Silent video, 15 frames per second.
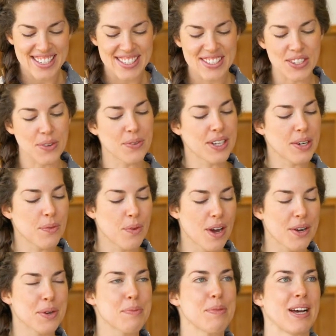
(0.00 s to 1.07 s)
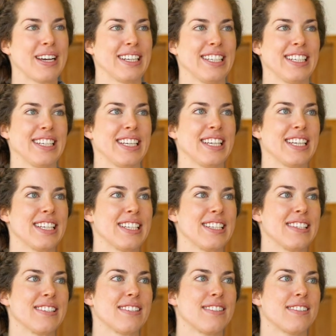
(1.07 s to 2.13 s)
So when a water body
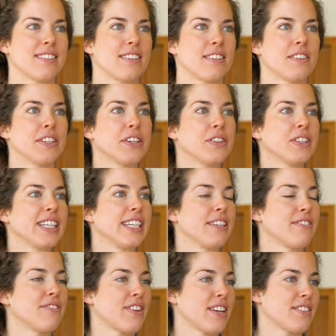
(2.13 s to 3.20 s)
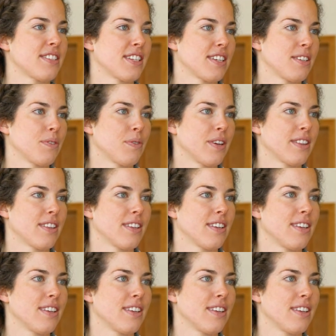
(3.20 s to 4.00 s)
is clearly infested with